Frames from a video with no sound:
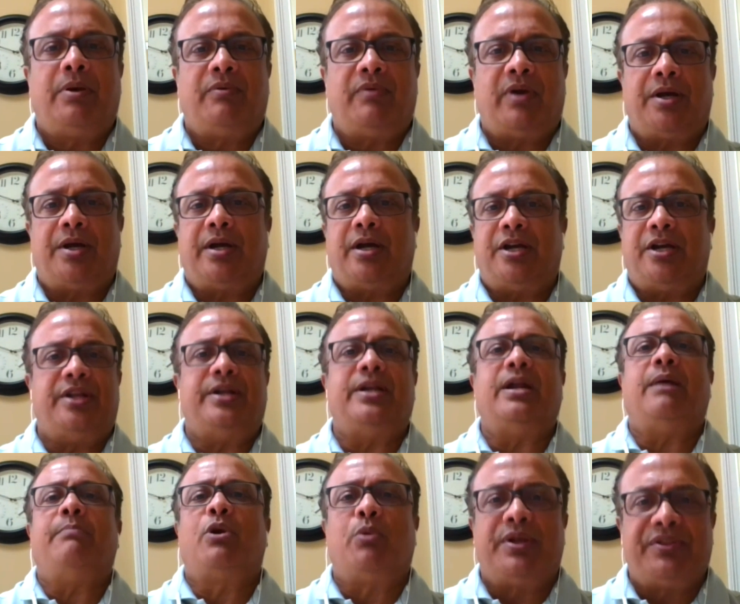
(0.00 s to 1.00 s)
the
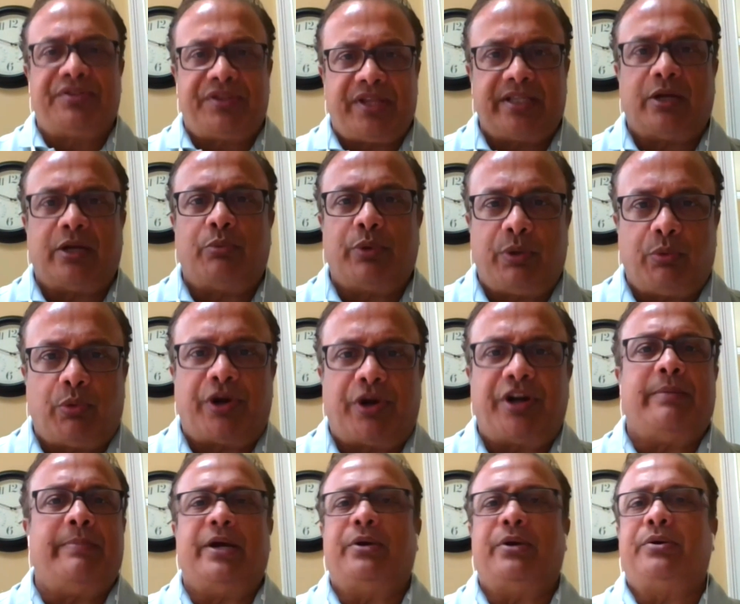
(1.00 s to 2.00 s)
number one thing that we
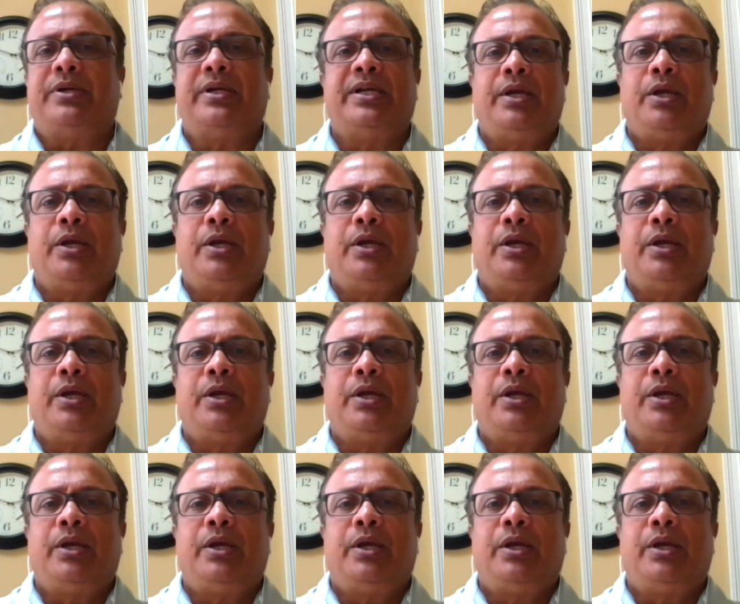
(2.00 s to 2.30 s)
worry about.